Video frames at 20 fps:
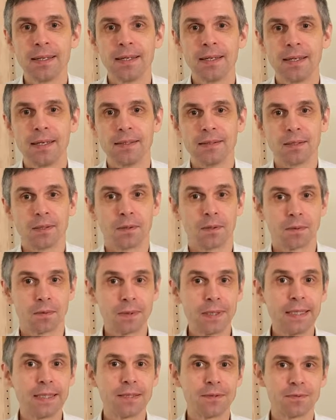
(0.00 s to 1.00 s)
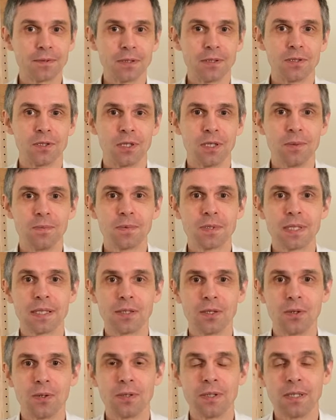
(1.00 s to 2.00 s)
and three different terms that
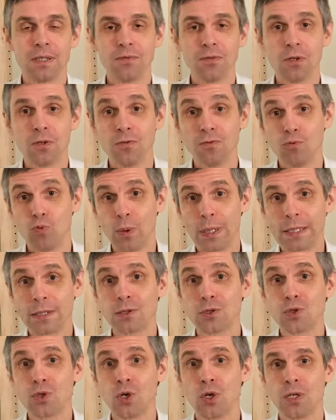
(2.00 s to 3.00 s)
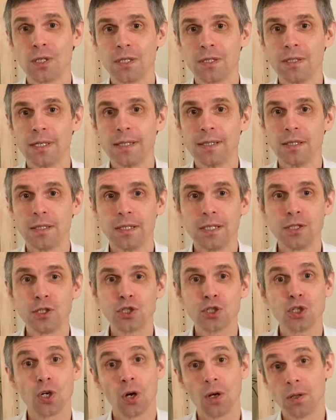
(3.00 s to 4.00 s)
only involve one coordinate
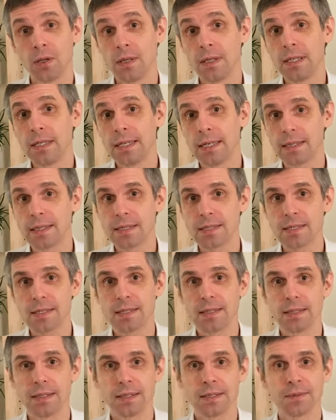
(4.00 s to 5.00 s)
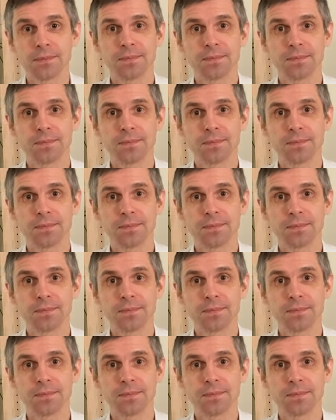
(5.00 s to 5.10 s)
each on the other side.